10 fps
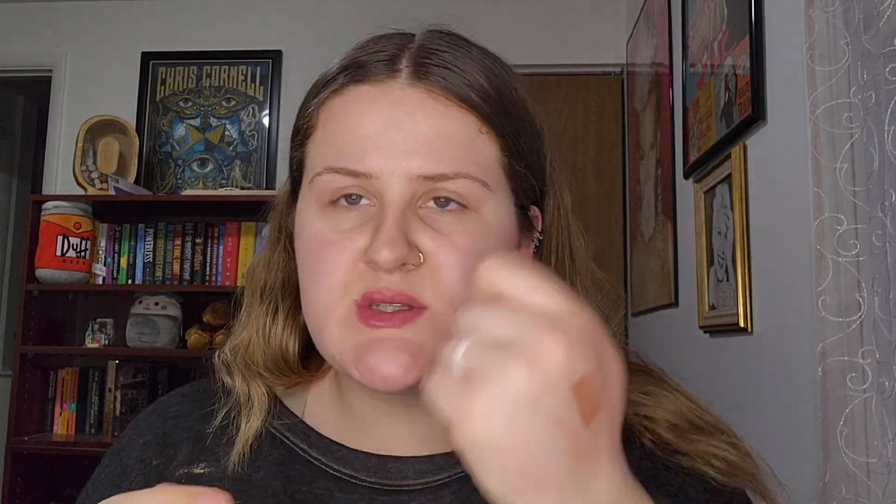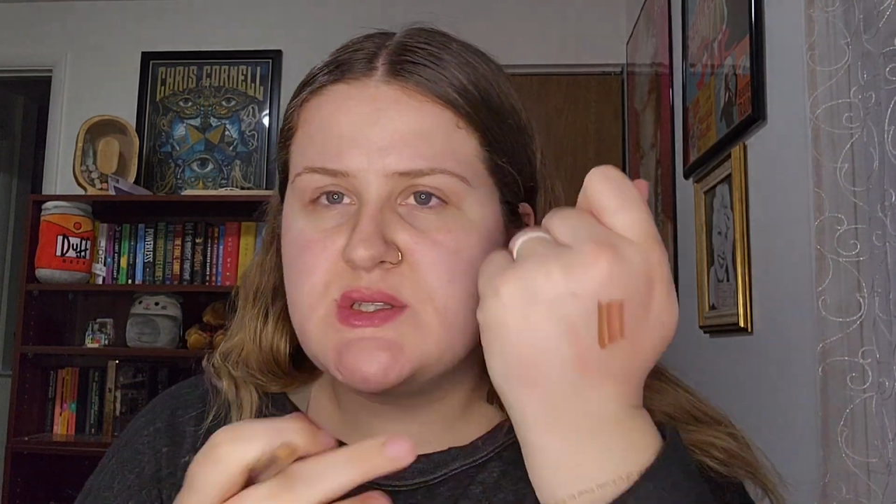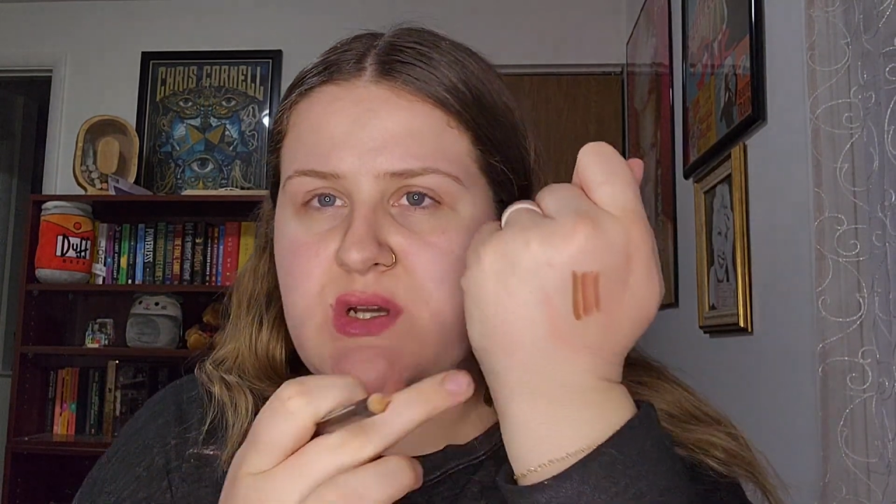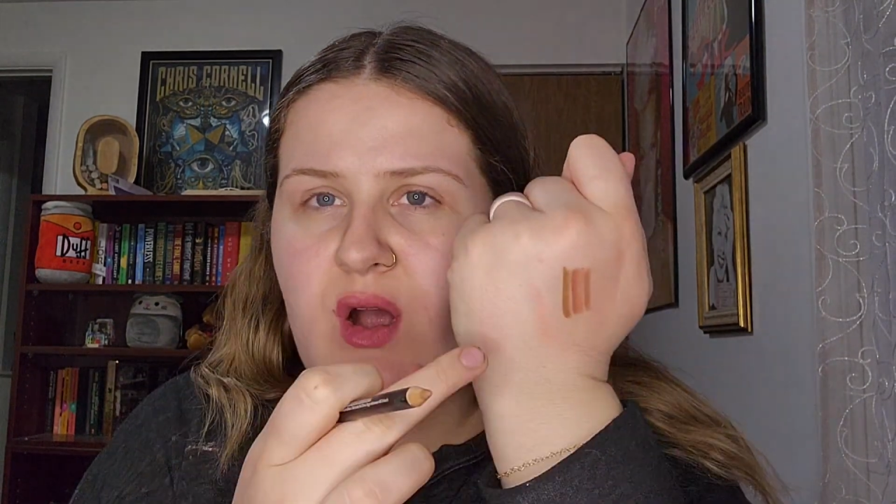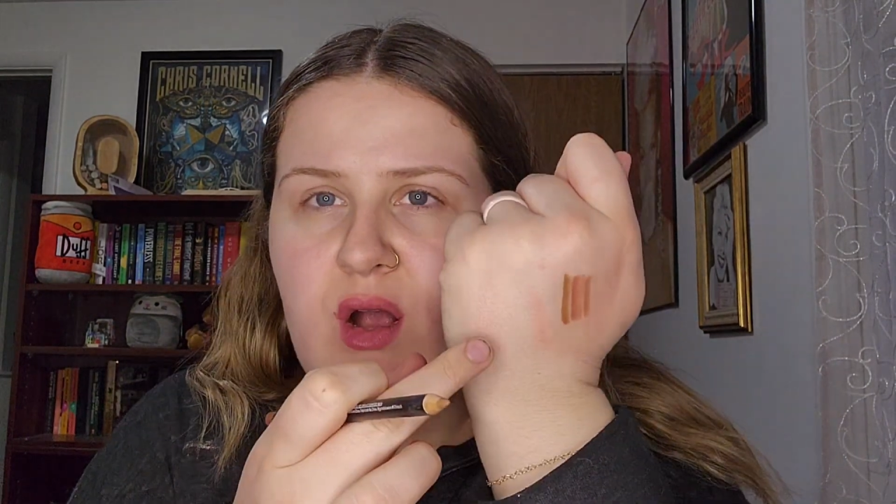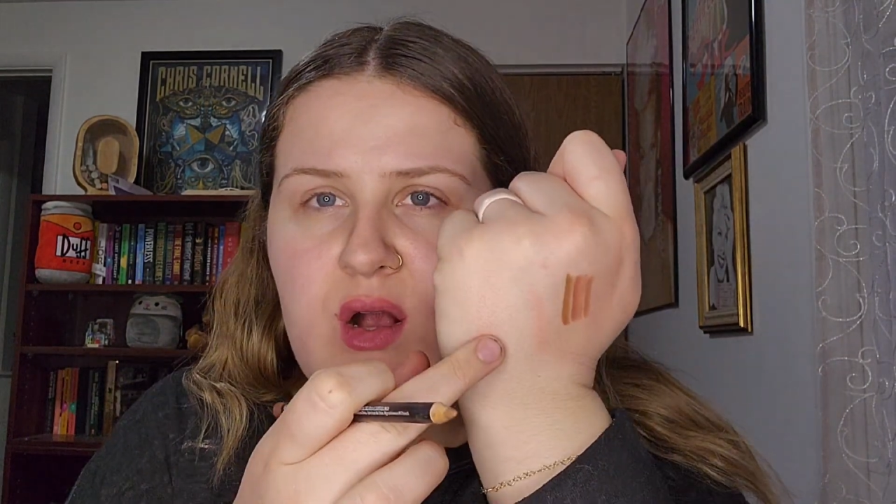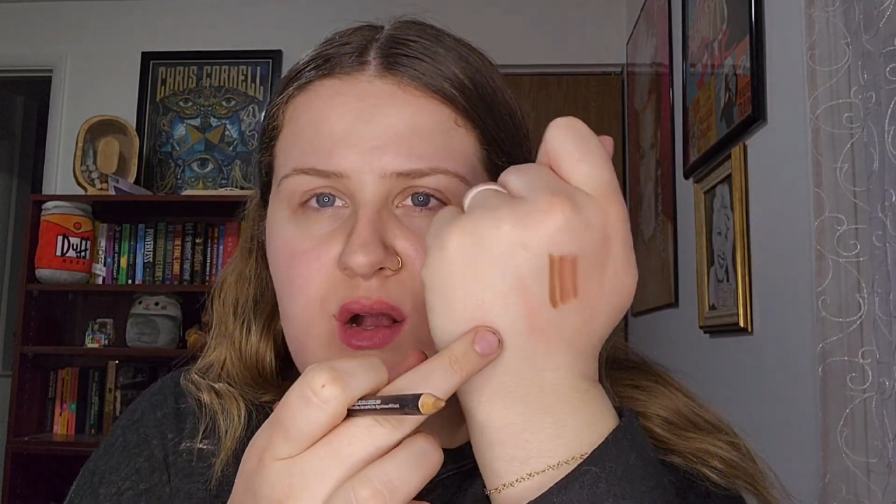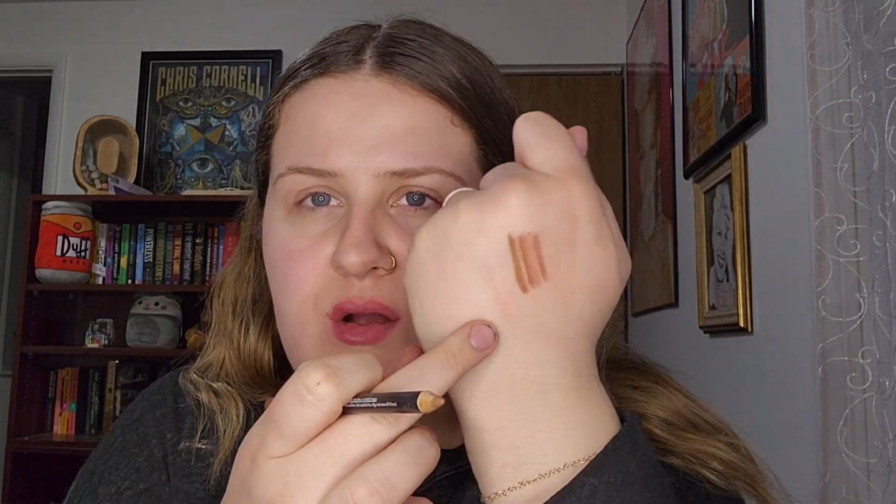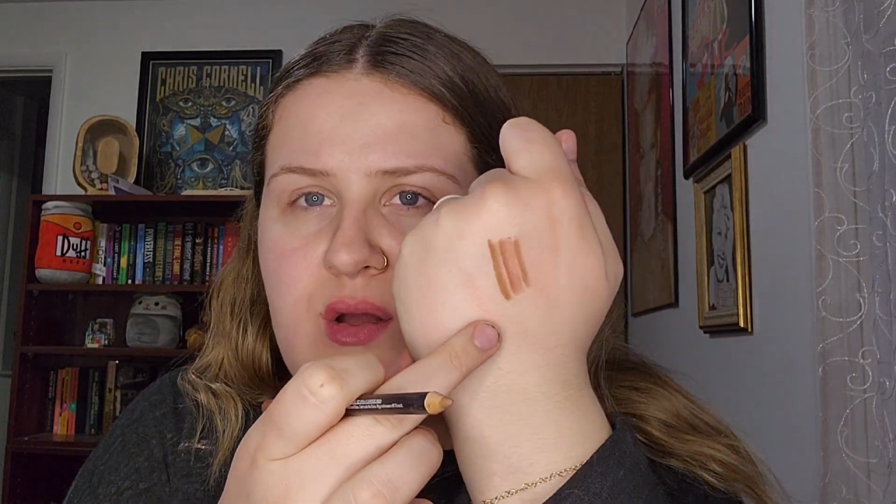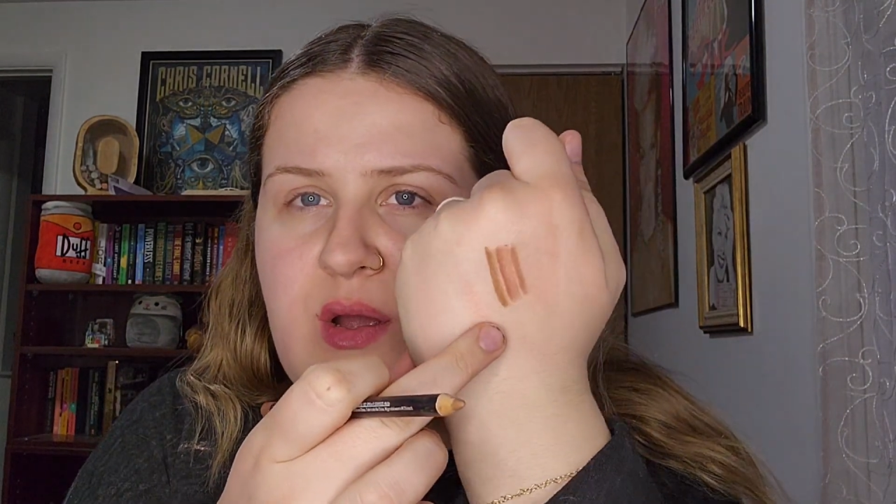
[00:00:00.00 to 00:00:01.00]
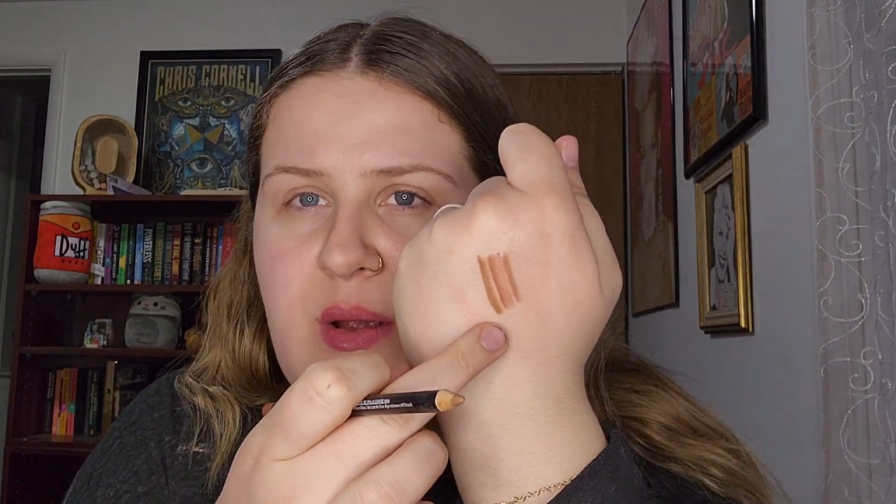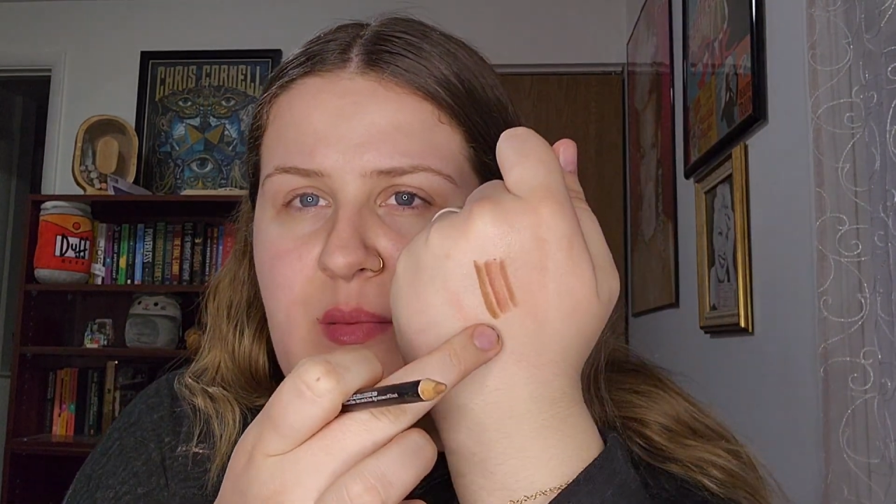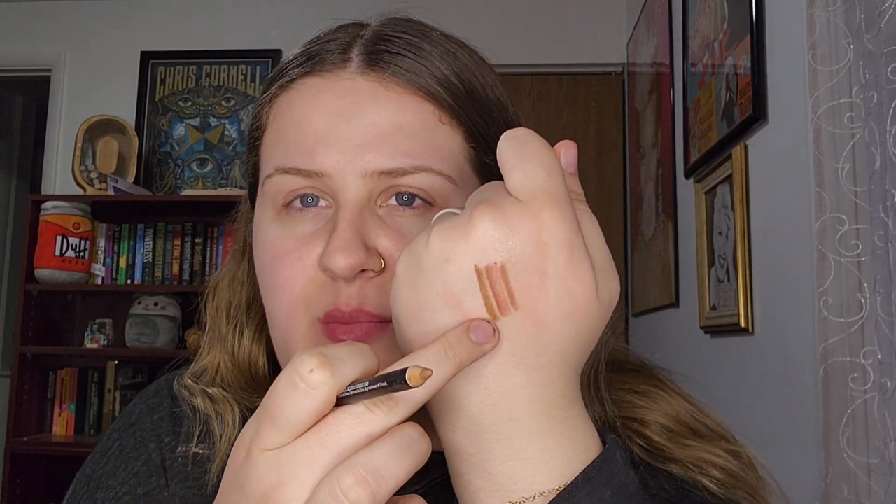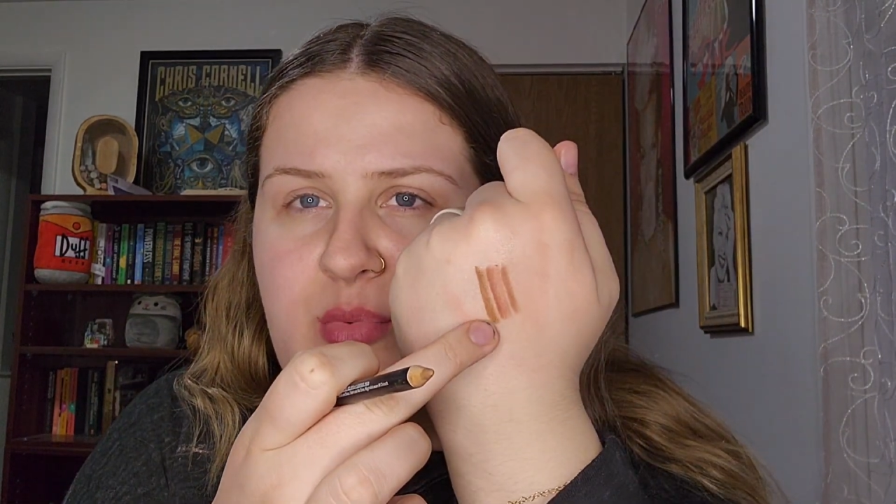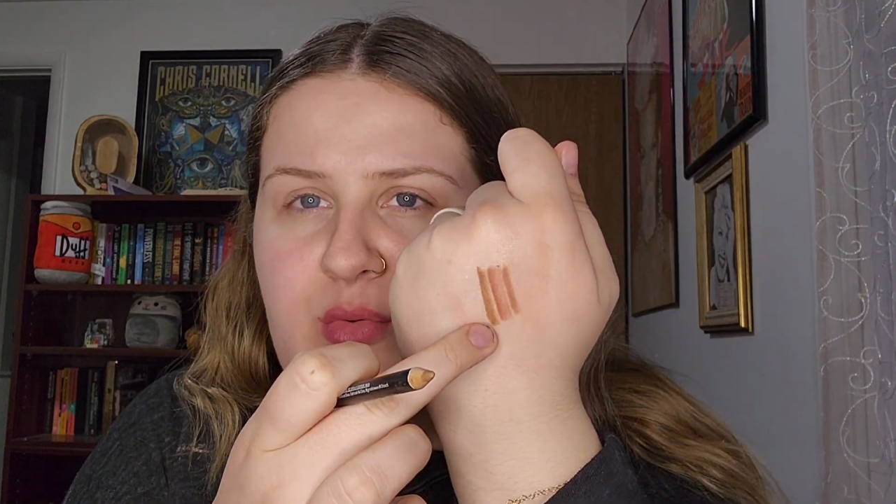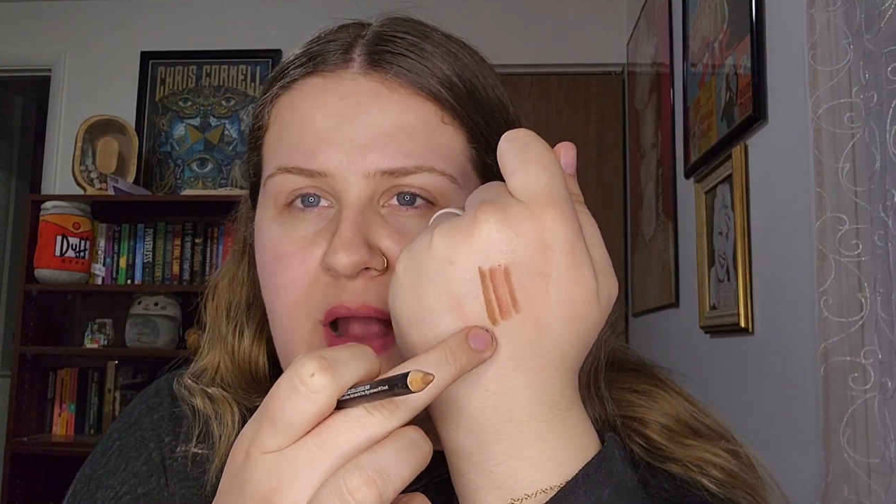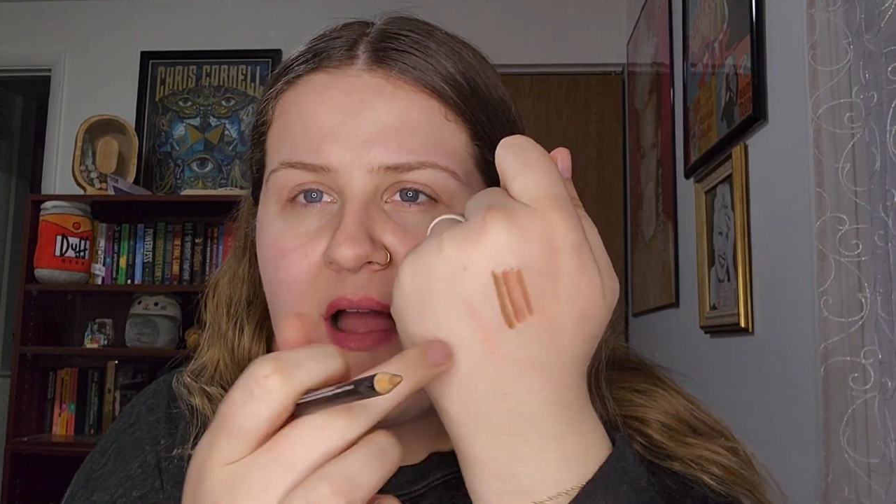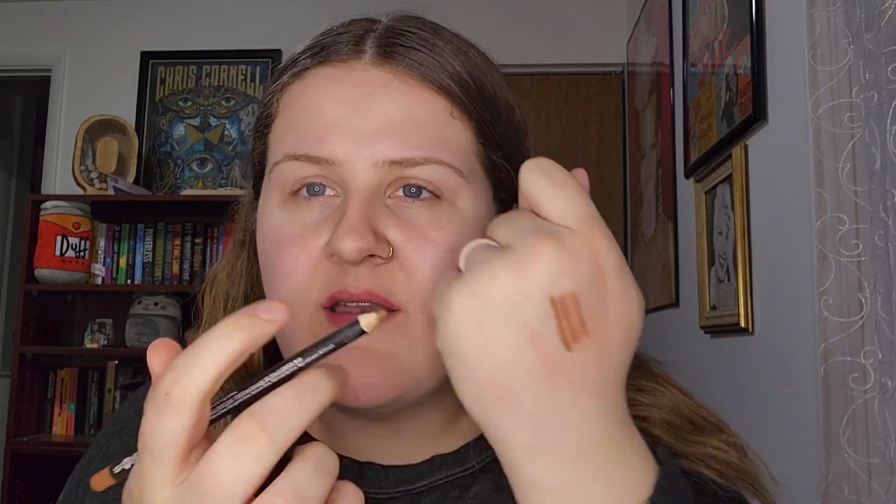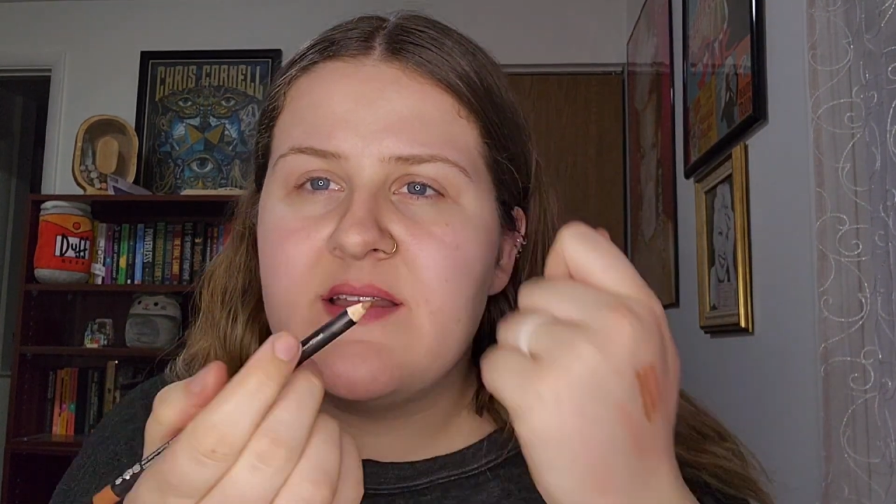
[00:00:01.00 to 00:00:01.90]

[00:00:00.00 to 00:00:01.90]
dark brown.